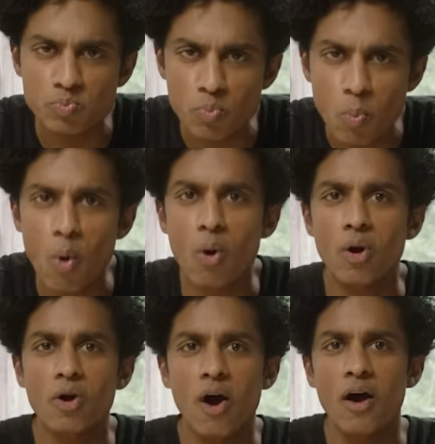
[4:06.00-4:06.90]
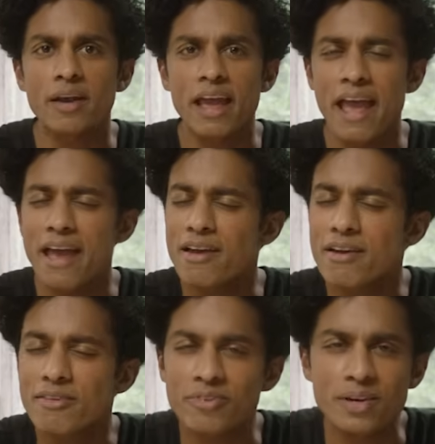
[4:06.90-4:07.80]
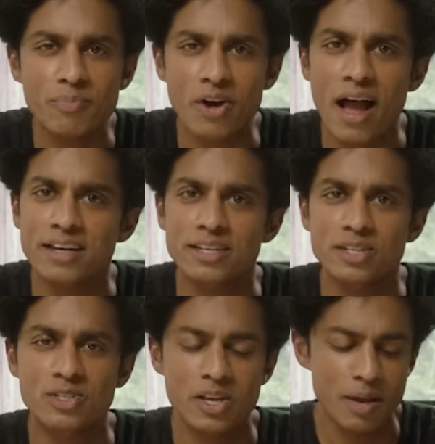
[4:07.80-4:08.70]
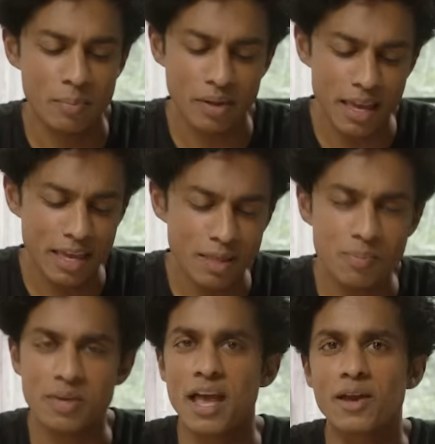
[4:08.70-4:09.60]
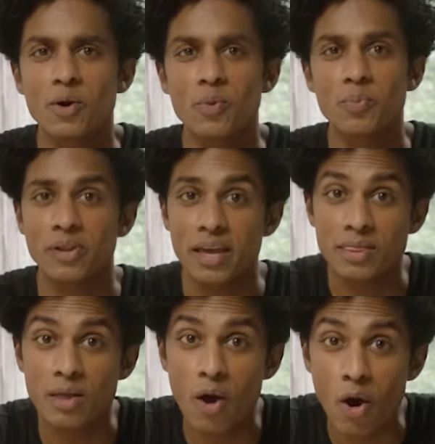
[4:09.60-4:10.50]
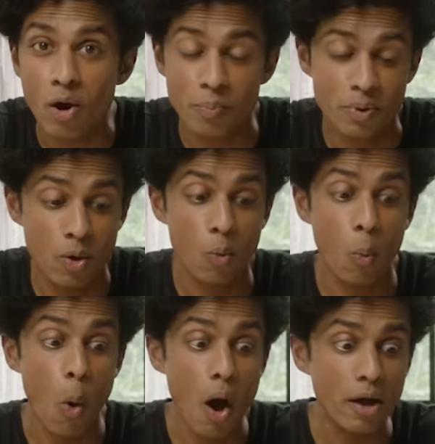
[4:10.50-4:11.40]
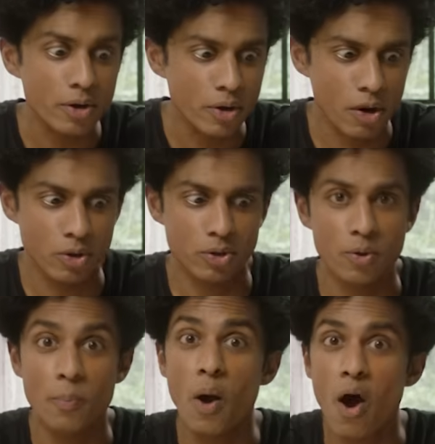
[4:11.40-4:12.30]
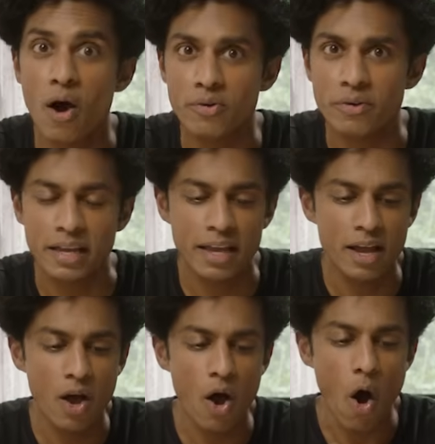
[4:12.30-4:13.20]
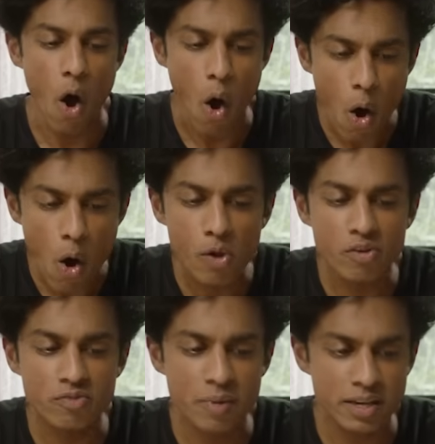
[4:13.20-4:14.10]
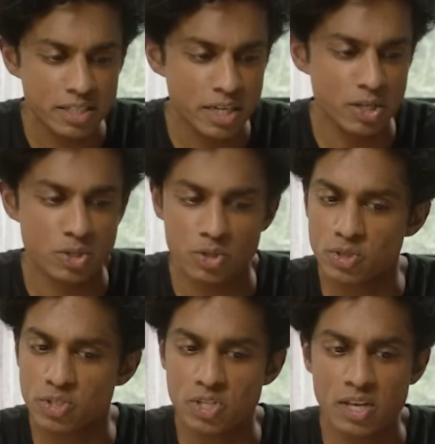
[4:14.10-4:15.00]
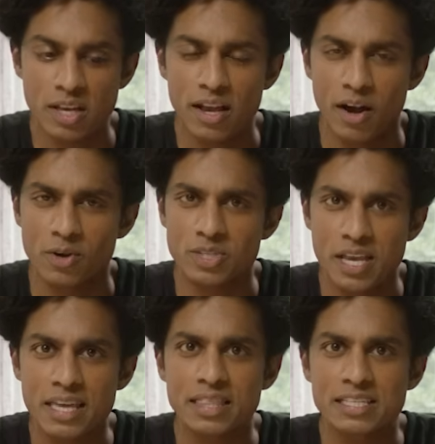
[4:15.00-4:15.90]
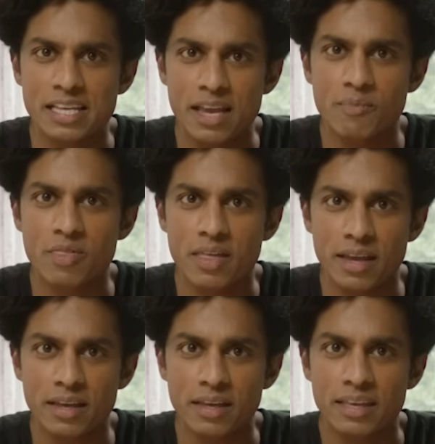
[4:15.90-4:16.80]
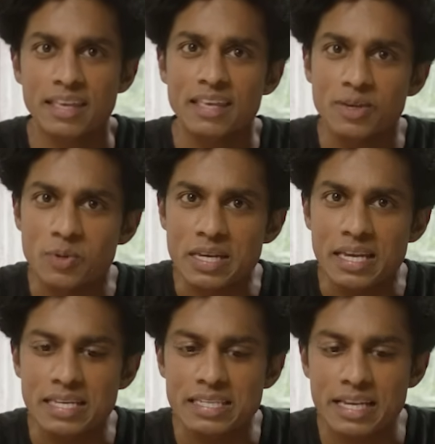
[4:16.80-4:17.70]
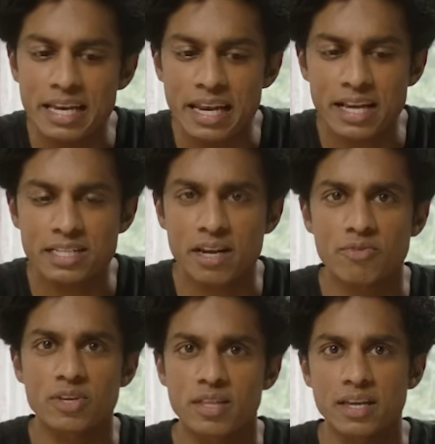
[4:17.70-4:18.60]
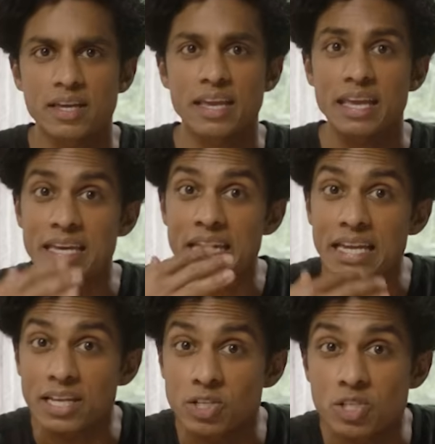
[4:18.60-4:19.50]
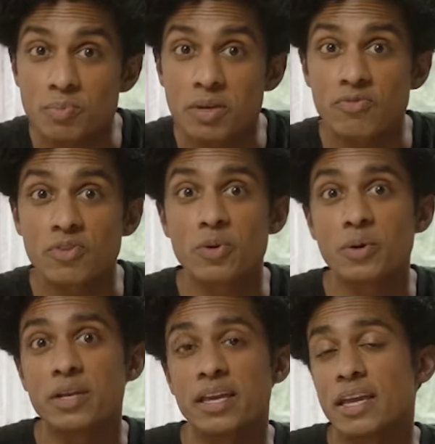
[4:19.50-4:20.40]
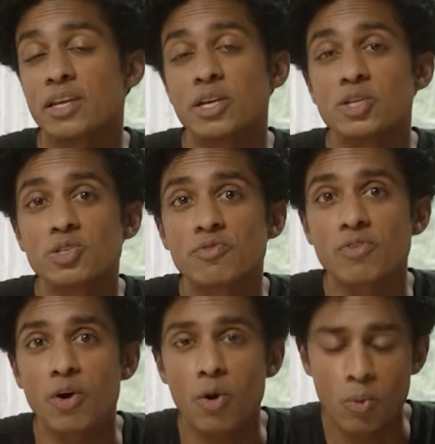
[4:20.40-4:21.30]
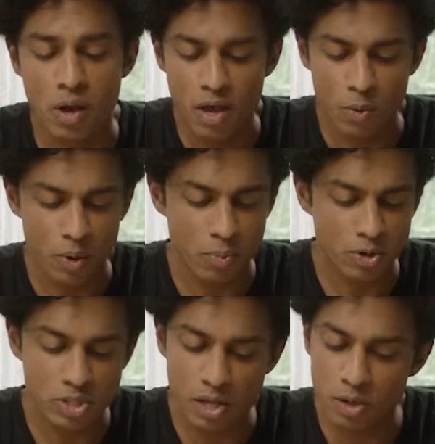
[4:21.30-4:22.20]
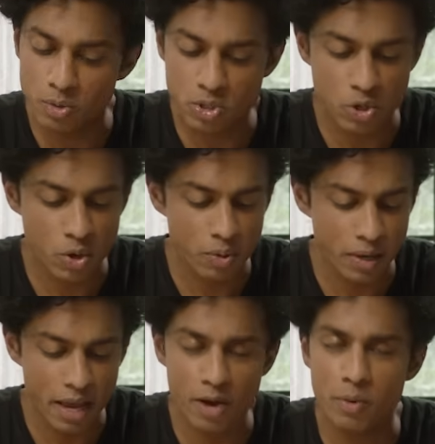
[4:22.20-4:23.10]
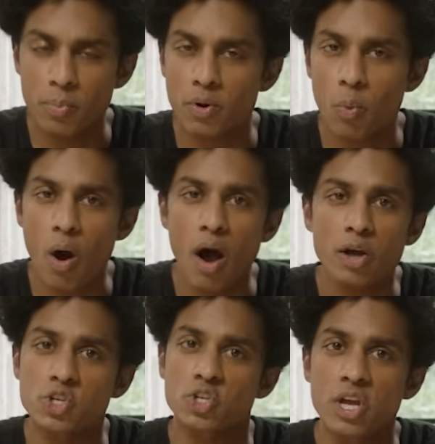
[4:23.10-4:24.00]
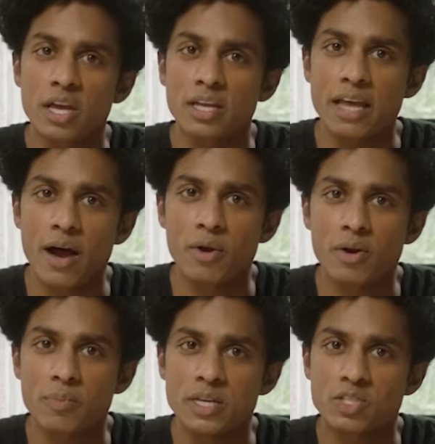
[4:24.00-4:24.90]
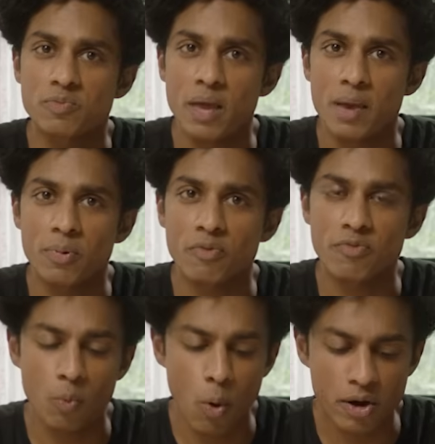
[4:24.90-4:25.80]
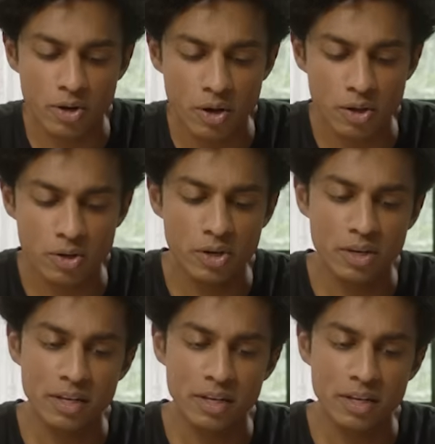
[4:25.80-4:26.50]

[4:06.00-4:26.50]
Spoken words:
more on every practice, playing the piano, playing the harp, watercolor, pottery, all of my teachers are saying the same thing. You need to connect everything. It needs to be fluid. It needs to flow. When Marcelo is showing me how to put a wash down on a piece of paper for watercolor,